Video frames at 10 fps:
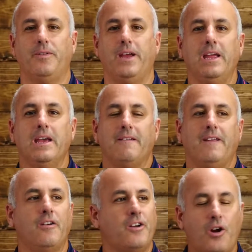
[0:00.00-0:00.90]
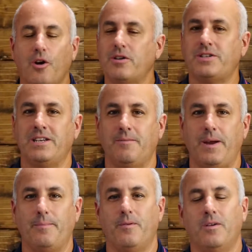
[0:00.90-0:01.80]
They're encouraging to
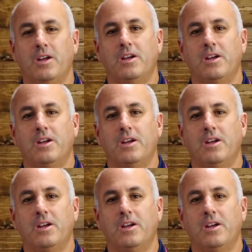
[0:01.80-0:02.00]
people.